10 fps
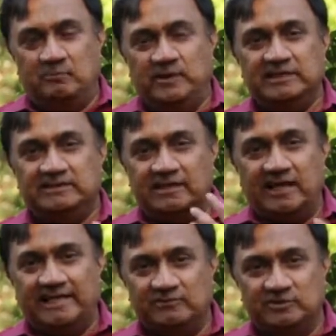bring the
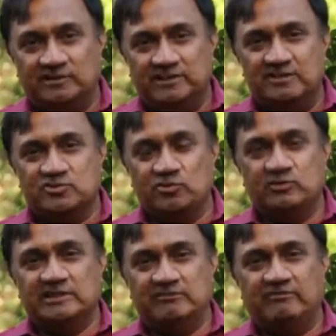light within so we
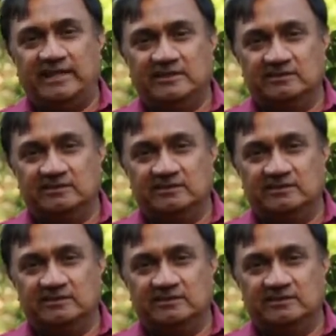can find